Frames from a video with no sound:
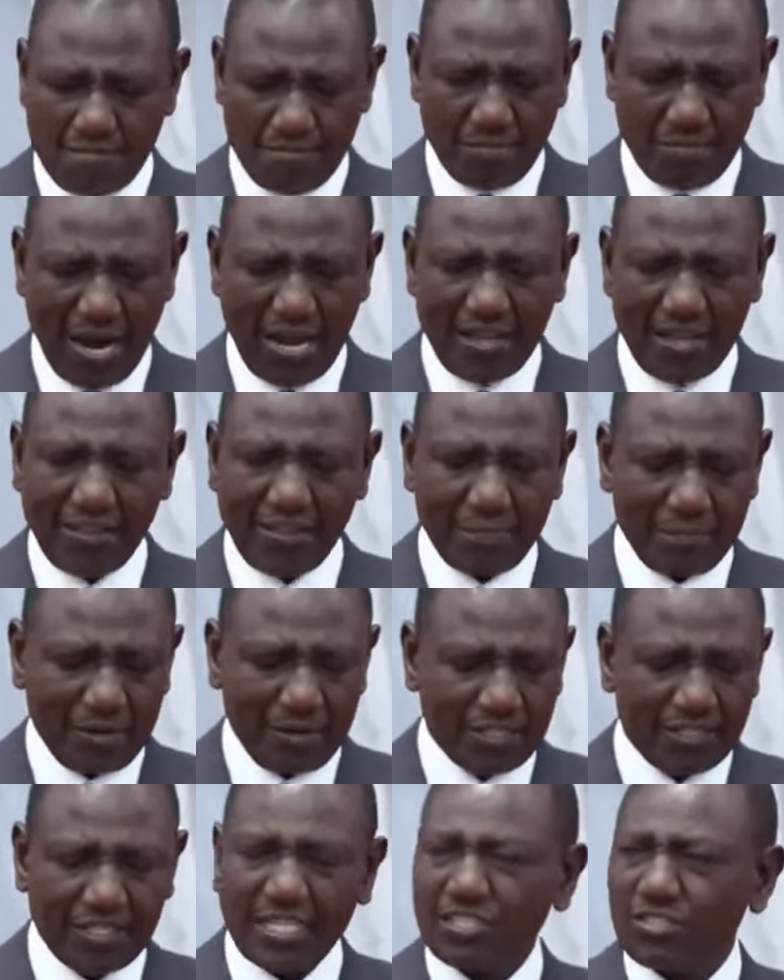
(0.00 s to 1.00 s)
by the
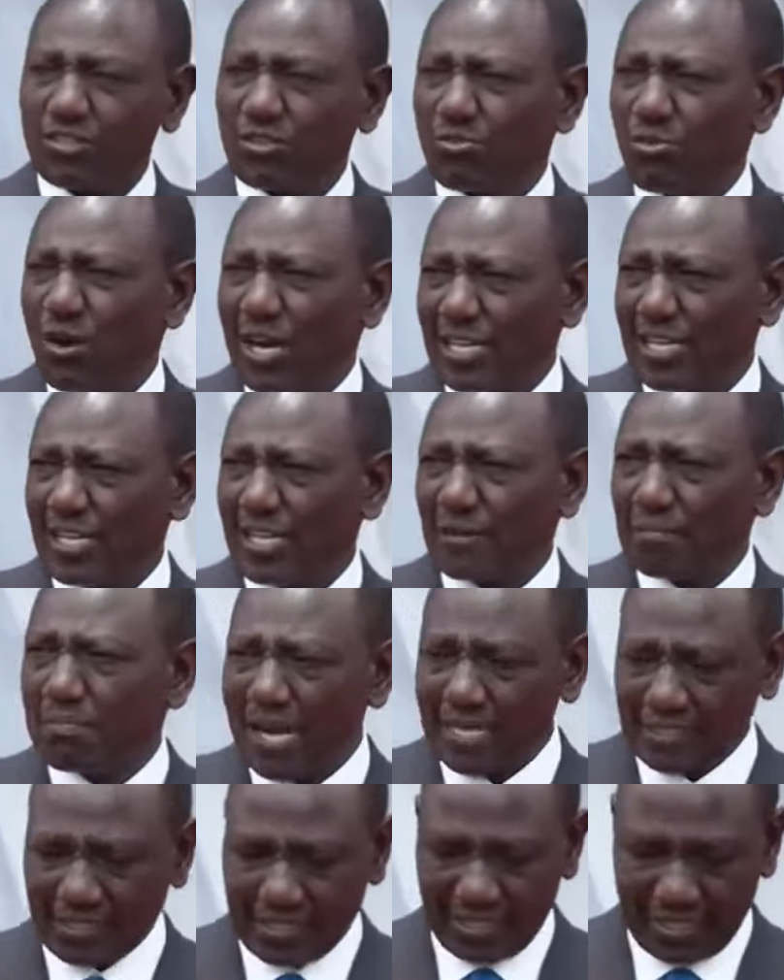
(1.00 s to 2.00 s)
Presidential Working
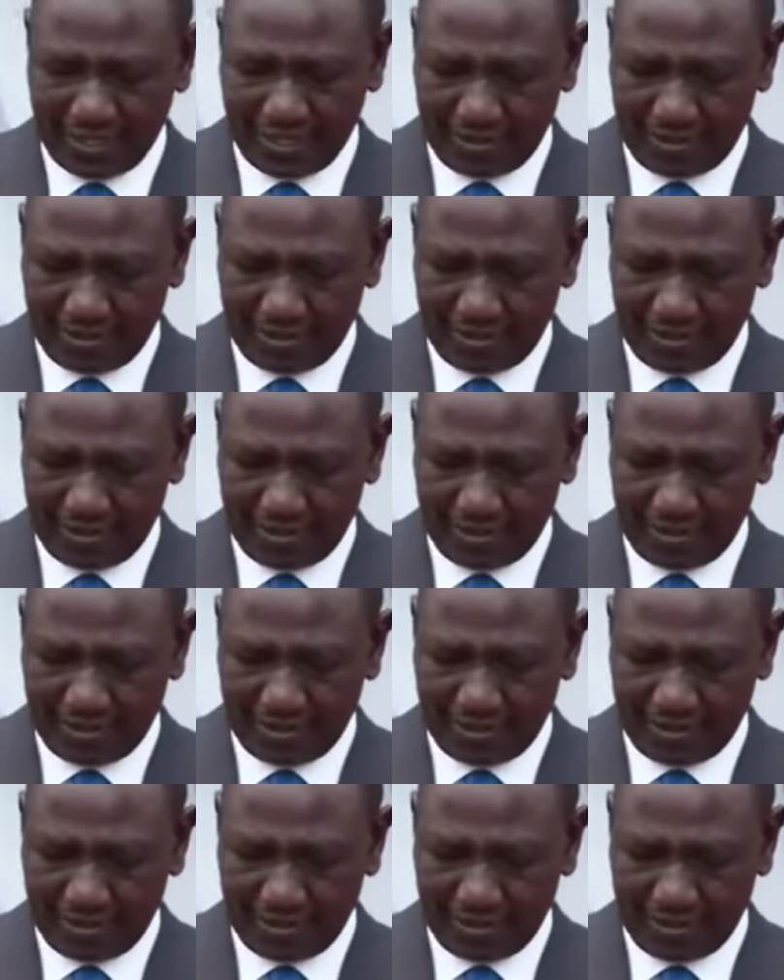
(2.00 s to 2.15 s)
Party.